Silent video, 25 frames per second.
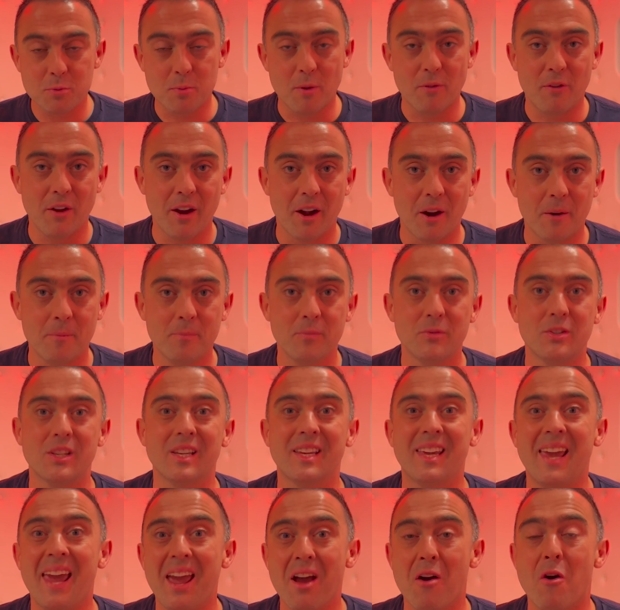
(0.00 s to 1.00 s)
prefer to
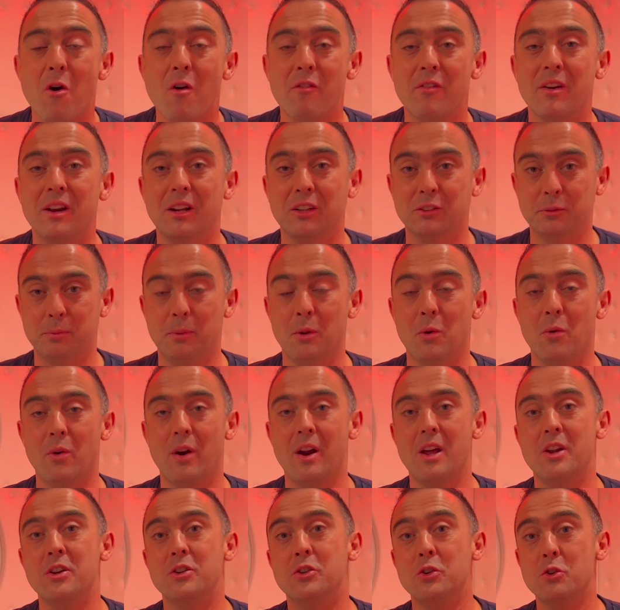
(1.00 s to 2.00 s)
get off and explore
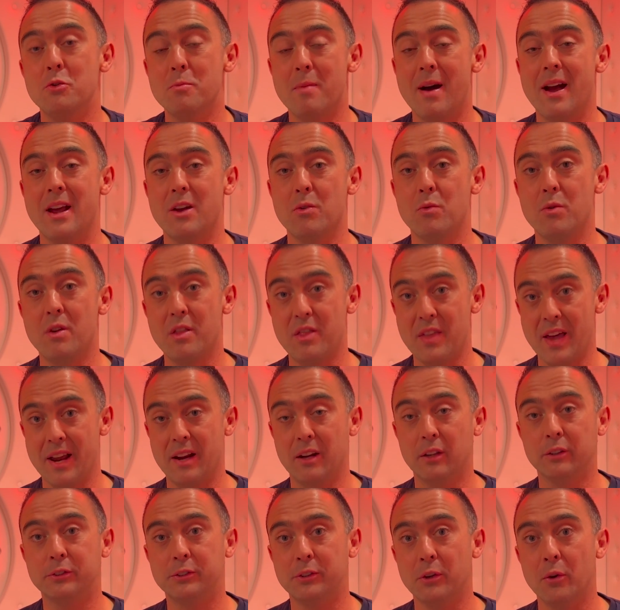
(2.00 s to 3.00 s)
and do my own
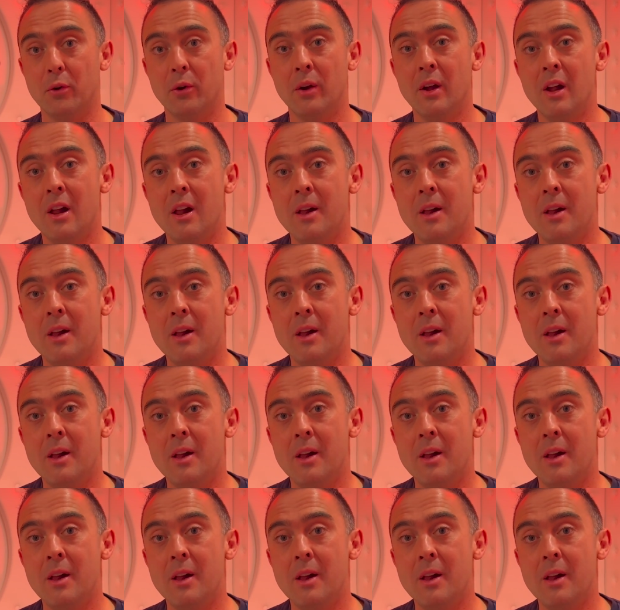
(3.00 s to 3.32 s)
thing. So